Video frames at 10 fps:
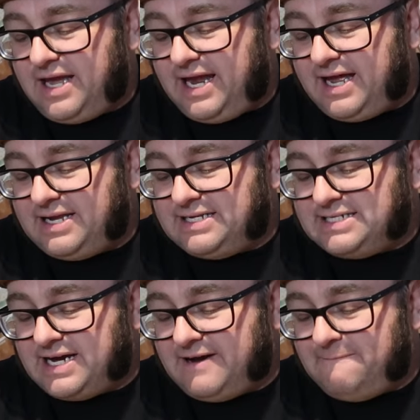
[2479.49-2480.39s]

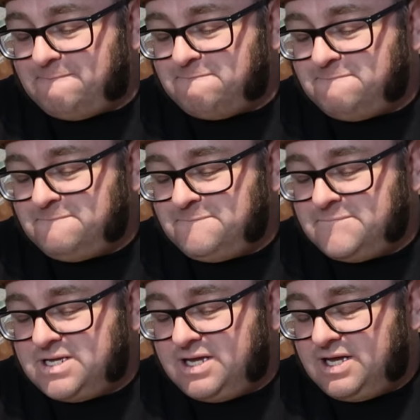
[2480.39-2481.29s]
And um,
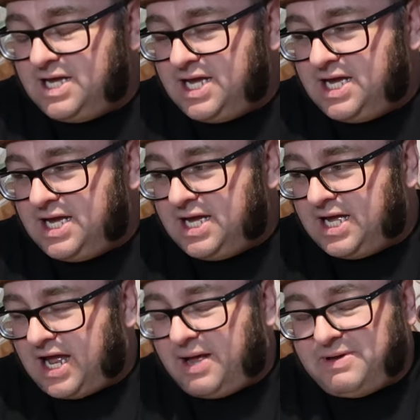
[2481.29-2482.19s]

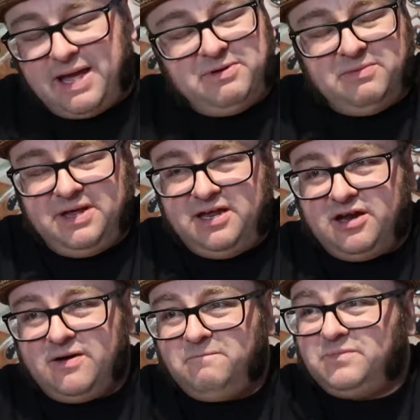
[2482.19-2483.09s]
I'm happy to be
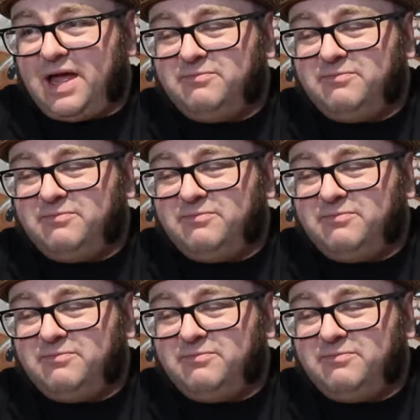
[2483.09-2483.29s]
here.